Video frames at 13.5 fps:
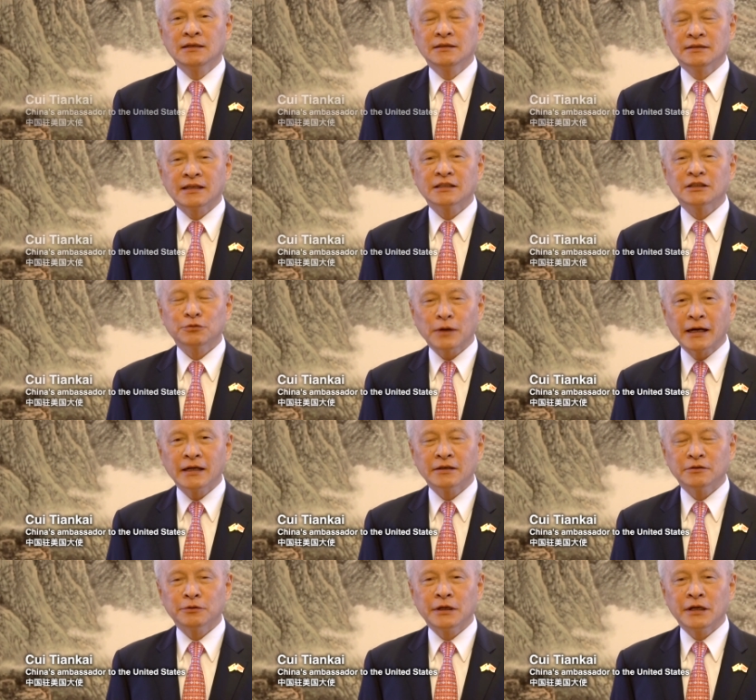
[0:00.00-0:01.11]
That's
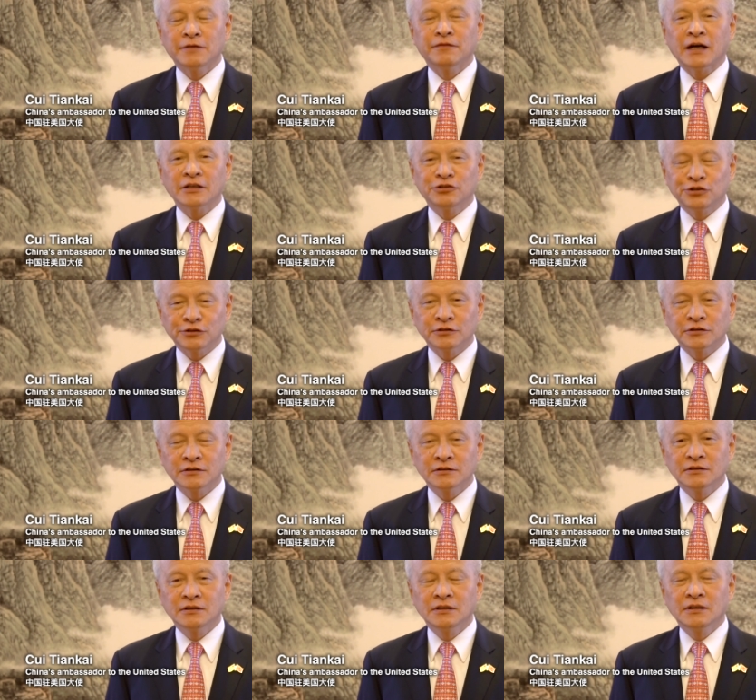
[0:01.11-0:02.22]
why we invite you,
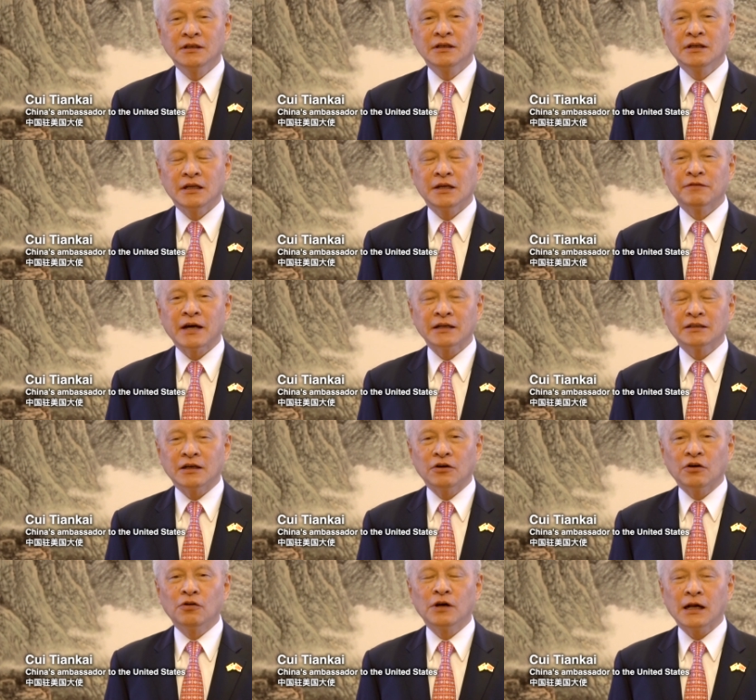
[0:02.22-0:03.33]
invite
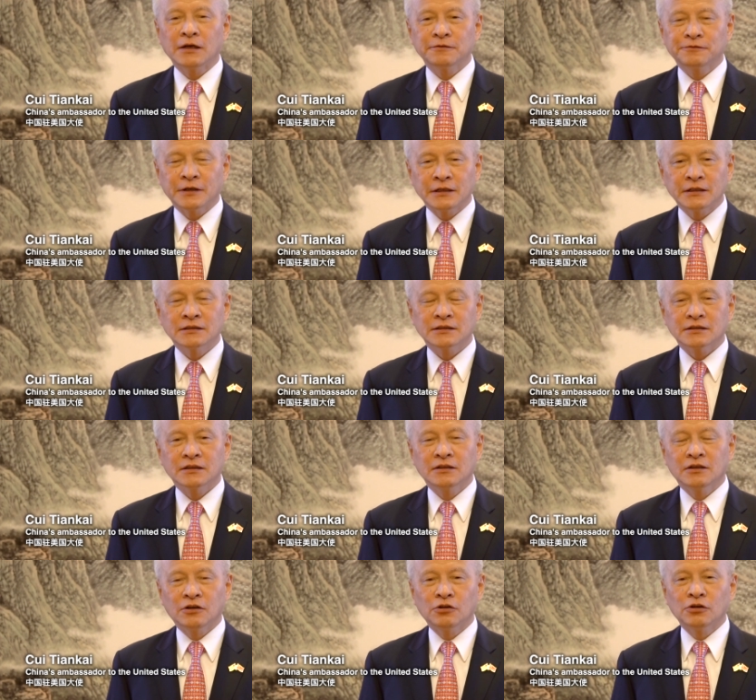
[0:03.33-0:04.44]
all our friends
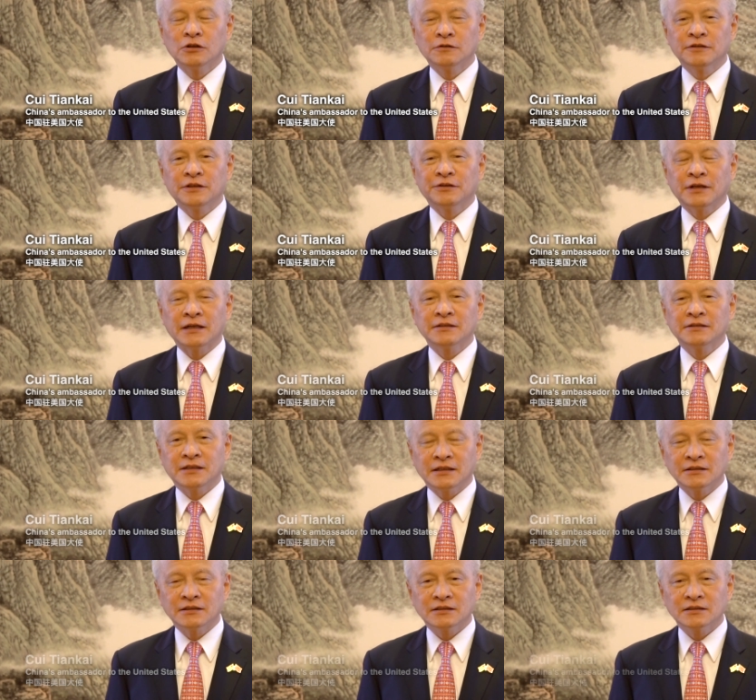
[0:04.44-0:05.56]
all over the United
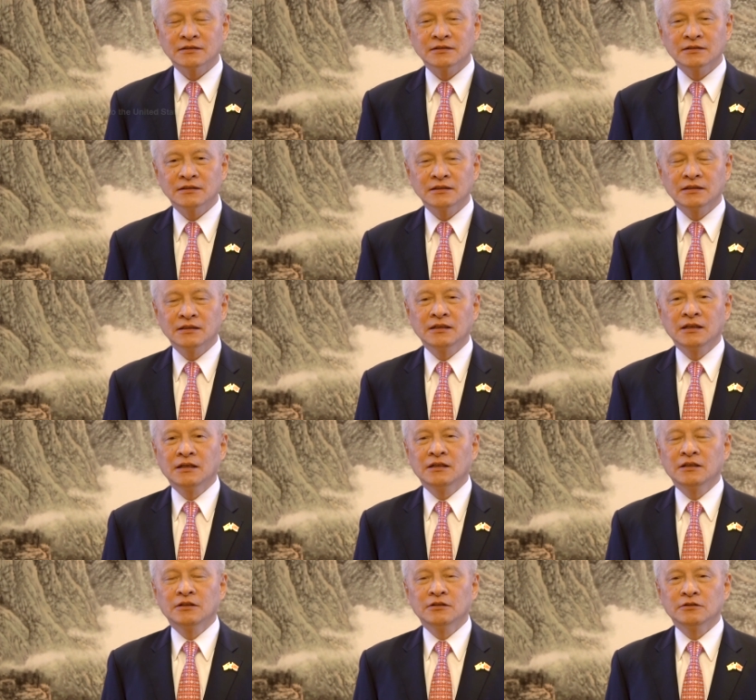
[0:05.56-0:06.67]
States
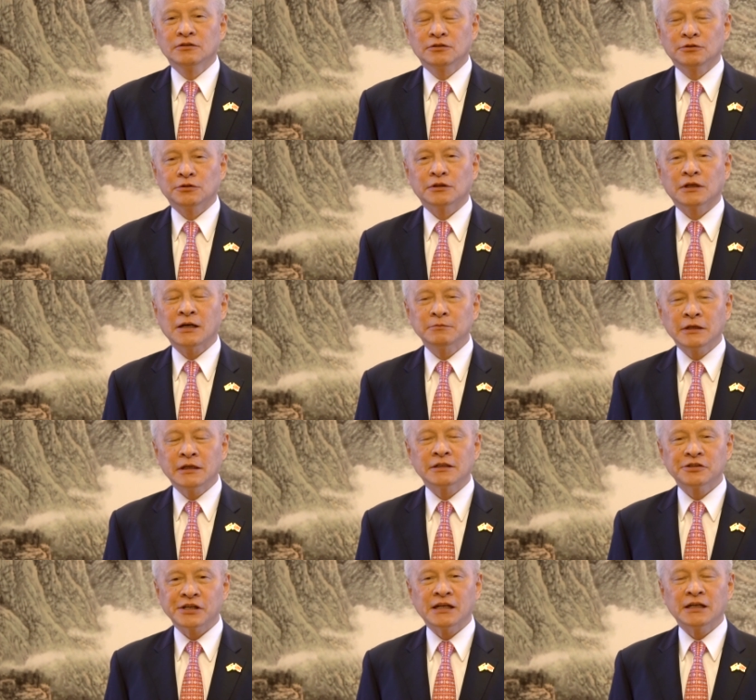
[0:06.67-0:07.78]
to come
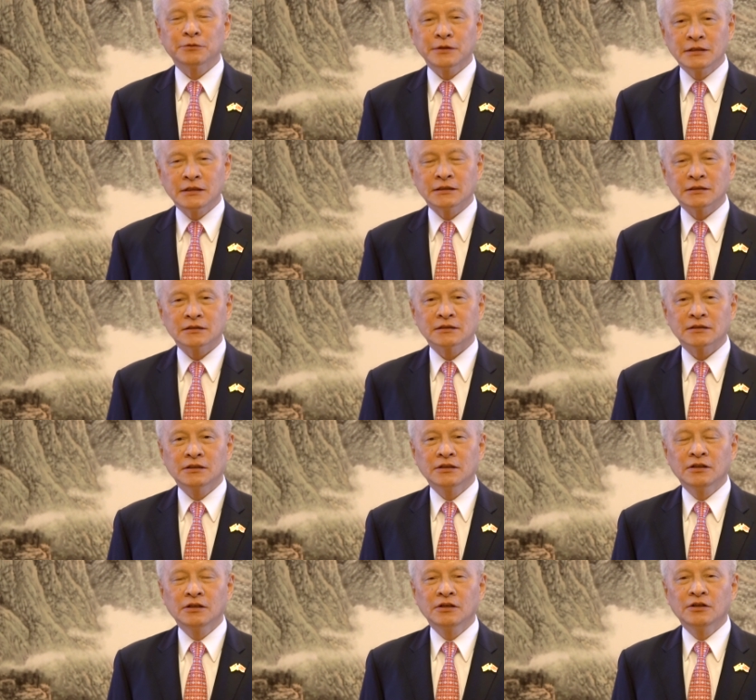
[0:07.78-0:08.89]
and share with us
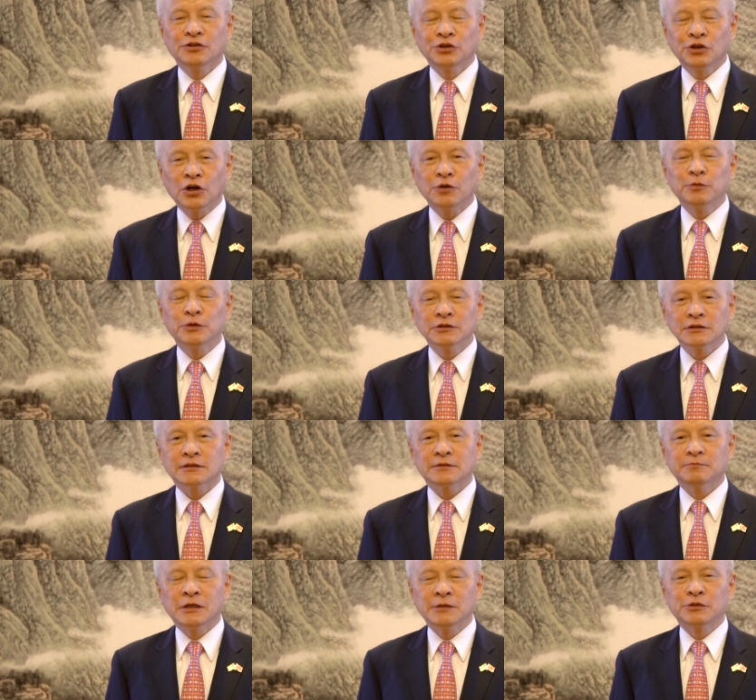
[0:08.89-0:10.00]
your
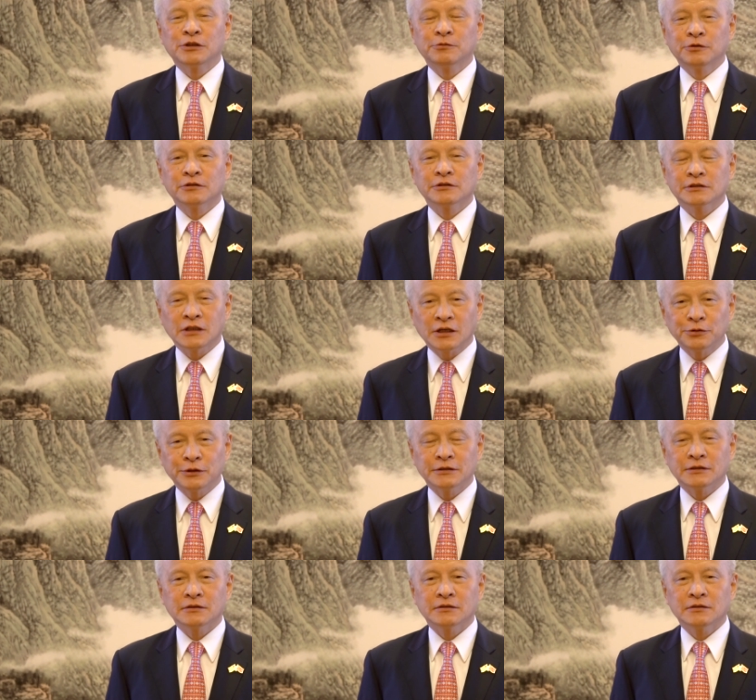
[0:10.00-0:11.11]
most memorable
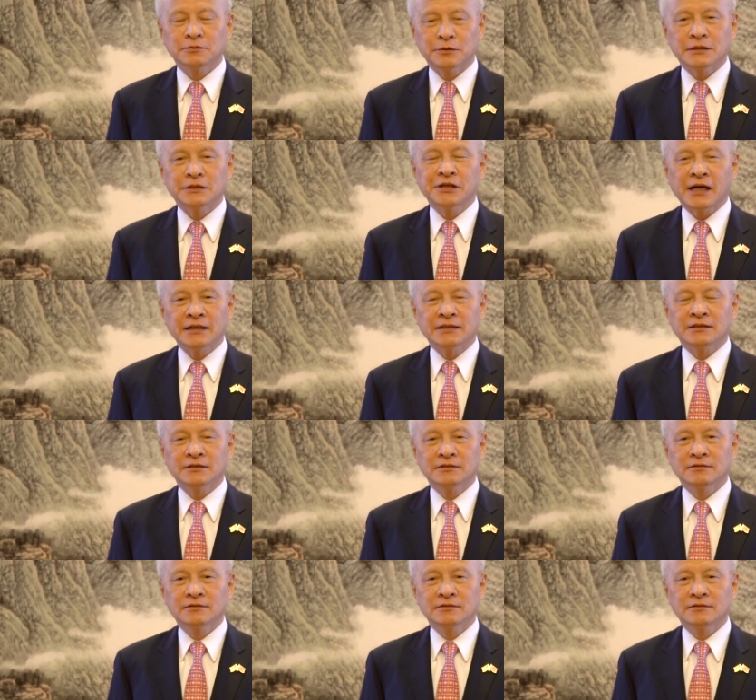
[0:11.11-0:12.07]
stories with China.